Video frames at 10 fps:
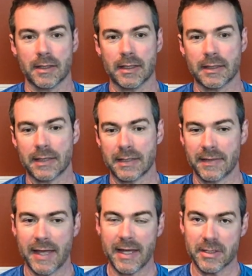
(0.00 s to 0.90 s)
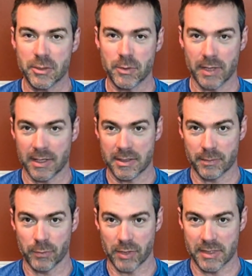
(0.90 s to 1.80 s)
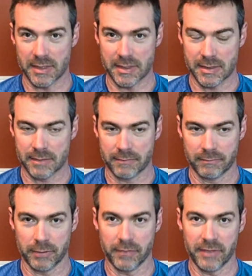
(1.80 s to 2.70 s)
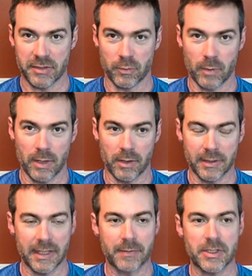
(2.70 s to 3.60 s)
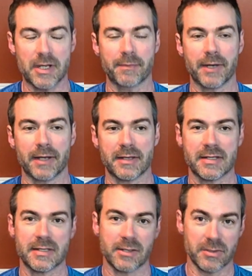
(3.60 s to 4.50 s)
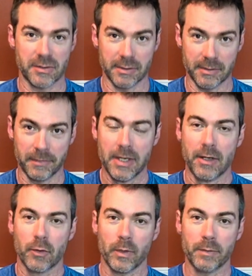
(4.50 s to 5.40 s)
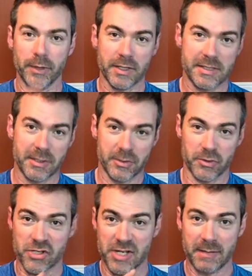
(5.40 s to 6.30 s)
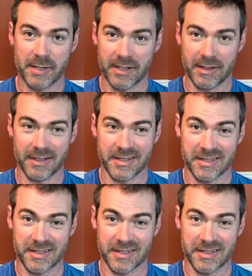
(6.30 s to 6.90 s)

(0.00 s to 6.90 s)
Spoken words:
in that too, it kind of supports this blood vessel wall damage hypothesis because the red blood cells are shaped kind of like a